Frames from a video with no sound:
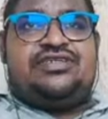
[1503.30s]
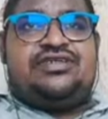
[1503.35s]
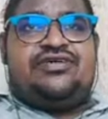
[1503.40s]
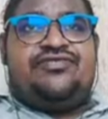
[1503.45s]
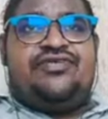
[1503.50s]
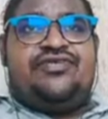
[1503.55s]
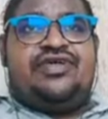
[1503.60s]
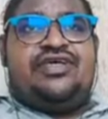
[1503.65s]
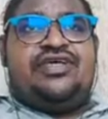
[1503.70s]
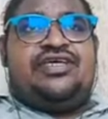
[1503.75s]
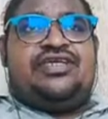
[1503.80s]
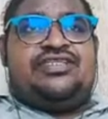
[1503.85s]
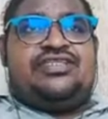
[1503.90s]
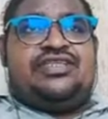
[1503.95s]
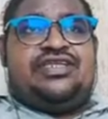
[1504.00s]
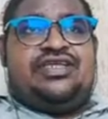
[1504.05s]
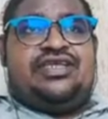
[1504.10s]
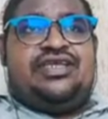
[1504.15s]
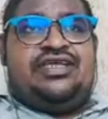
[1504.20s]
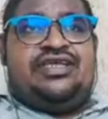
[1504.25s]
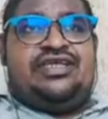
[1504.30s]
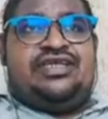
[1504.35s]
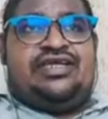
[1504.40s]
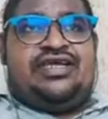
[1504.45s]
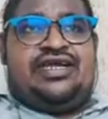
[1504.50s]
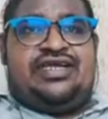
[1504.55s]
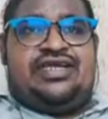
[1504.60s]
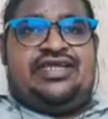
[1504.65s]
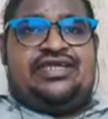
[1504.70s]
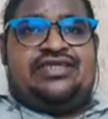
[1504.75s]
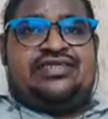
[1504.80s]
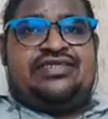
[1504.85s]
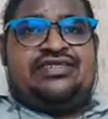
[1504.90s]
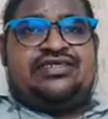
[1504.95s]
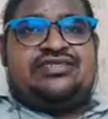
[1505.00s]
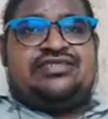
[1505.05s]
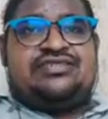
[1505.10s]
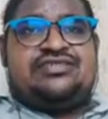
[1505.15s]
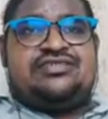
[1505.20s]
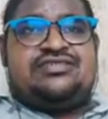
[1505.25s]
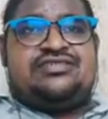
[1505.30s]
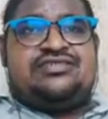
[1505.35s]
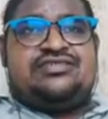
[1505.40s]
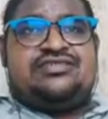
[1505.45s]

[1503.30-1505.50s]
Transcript: of 3 conductors.